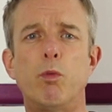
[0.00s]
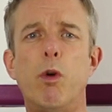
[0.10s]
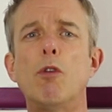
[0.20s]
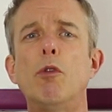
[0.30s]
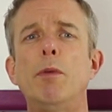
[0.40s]

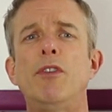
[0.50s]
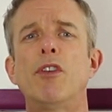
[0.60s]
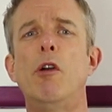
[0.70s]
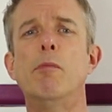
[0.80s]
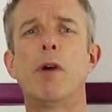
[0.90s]
what will be
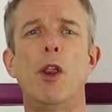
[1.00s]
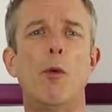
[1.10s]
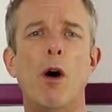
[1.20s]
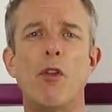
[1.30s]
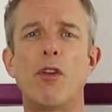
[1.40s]
shown by the
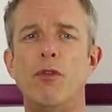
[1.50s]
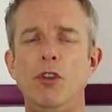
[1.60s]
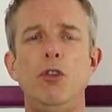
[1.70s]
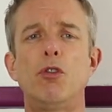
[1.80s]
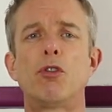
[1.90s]
wealth of
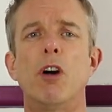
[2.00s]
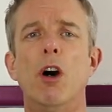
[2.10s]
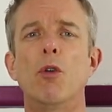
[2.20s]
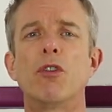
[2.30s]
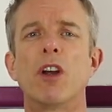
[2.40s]
new
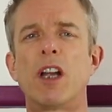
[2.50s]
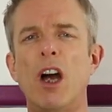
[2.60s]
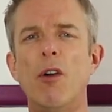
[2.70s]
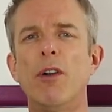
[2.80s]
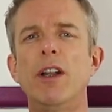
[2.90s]
trials that are
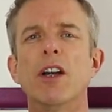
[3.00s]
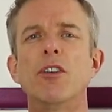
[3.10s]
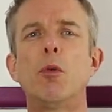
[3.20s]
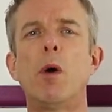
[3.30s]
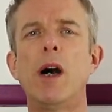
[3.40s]
currently
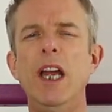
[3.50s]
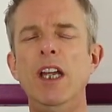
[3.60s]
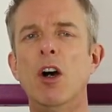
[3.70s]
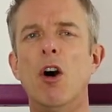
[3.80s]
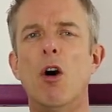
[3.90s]

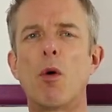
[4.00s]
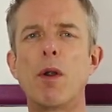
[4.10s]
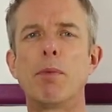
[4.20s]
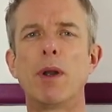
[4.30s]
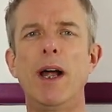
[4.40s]
underway or
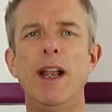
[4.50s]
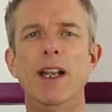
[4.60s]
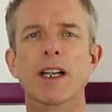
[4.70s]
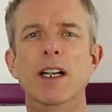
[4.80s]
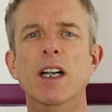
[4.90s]
in
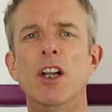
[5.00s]
planning.